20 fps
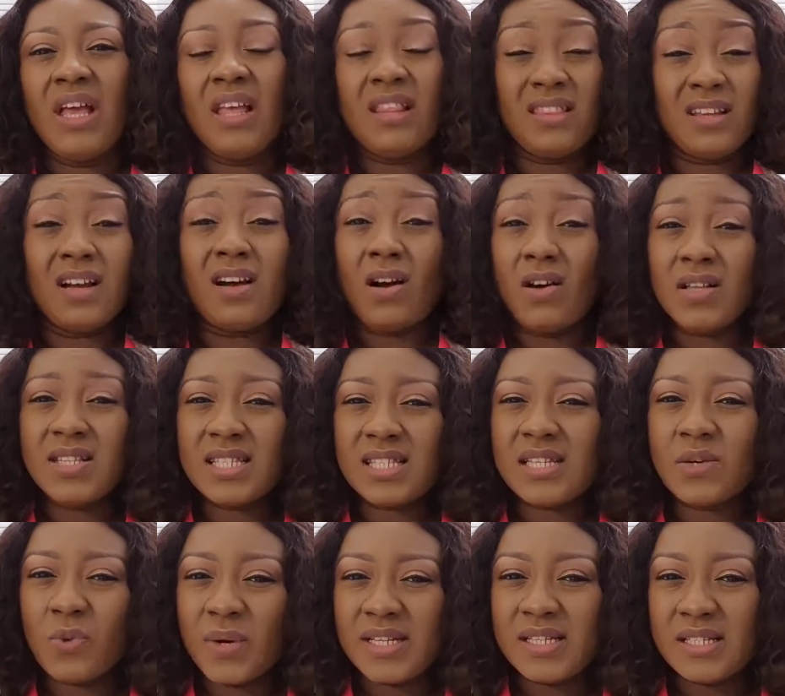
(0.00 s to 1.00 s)
the
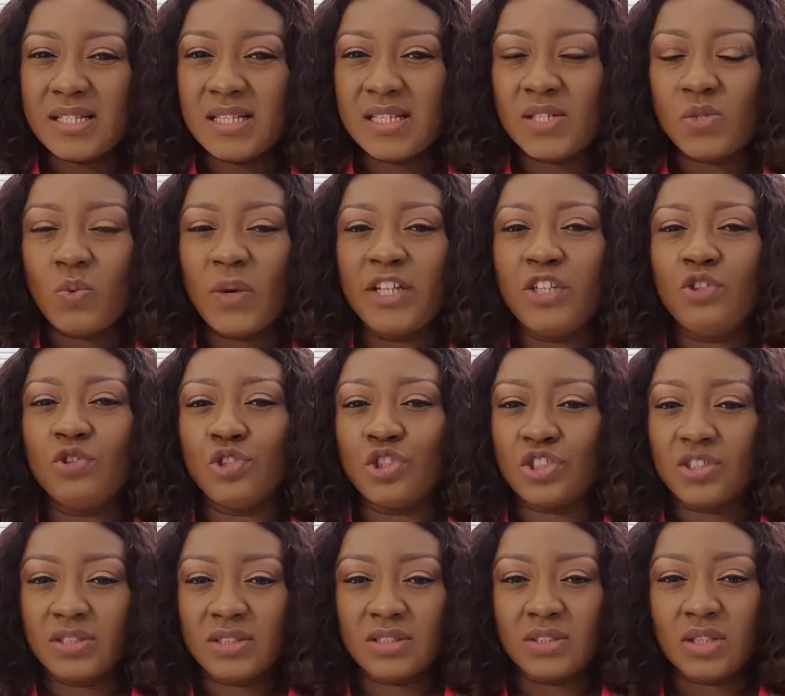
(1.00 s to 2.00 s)
consequences when you
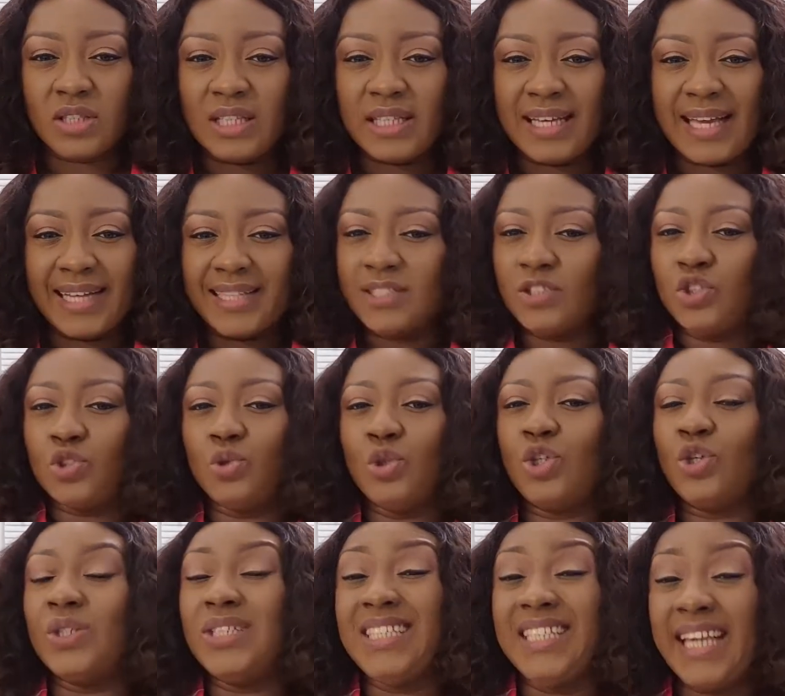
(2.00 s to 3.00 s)
just get into
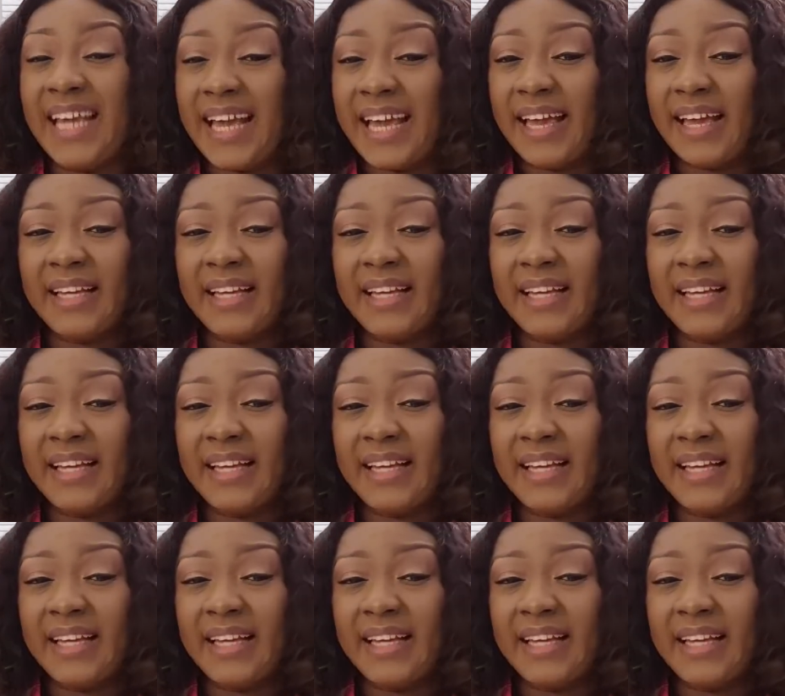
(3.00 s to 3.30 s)
your year,